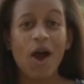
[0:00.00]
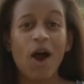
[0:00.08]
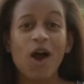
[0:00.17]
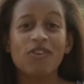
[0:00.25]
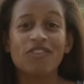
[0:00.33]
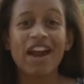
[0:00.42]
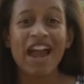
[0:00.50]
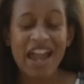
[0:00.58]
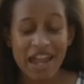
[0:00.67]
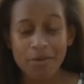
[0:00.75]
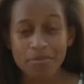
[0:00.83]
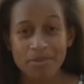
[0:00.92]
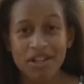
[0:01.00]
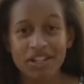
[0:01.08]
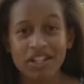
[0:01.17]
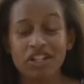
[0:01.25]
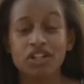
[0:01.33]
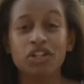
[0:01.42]
Over 8
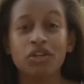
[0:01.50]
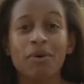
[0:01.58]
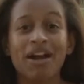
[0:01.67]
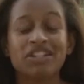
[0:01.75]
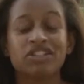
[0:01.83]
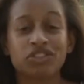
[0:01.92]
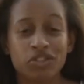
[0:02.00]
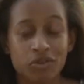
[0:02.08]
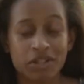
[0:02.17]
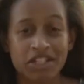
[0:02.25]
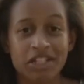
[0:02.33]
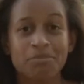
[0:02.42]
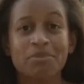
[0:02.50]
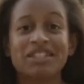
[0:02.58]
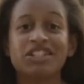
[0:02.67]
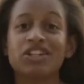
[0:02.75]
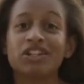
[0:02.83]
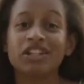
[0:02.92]
million U.S. students miss
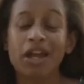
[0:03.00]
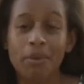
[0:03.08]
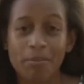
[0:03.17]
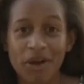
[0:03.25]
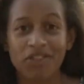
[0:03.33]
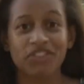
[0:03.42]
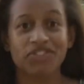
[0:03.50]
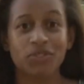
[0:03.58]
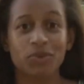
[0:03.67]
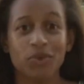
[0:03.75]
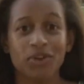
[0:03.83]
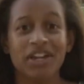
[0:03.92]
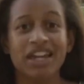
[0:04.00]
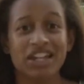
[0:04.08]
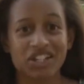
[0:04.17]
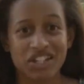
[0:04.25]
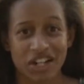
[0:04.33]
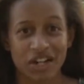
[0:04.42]
nearly a month of school
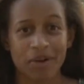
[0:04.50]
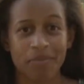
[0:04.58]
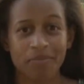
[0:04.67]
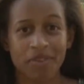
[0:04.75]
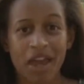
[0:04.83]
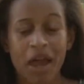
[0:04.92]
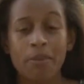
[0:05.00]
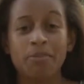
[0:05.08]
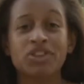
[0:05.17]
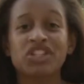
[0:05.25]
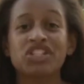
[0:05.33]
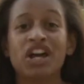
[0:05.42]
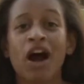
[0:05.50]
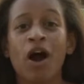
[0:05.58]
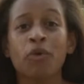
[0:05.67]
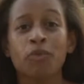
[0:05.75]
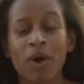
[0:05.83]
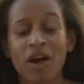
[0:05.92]
each year, but the
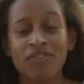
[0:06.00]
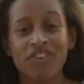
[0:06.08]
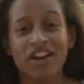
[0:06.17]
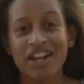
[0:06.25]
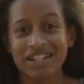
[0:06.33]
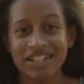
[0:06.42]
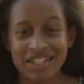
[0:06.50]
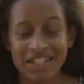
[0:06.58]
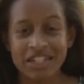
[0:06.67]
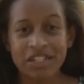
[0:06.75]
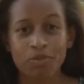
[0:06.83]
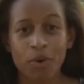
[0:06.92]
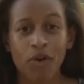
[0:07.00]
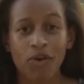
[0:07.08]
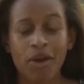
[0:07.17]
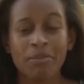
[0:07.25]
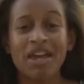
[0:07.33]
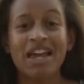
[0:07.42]
Child Welfare and Attendance
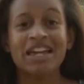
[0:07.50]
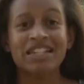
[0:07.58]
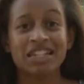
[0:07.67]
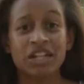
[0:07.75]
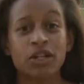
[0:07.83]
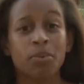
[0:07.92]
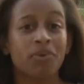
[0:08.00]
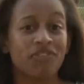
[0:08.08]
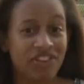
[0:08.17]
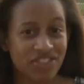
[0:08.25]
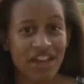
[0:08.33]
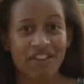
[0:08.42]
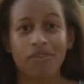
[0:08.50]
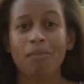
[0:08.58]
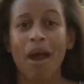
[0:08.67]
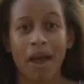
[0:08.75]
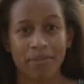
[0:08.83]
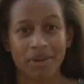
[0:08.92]
Program is here to prevent that from
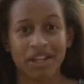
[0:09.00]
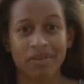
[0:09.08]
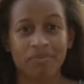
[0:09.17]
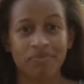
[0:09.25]
happening.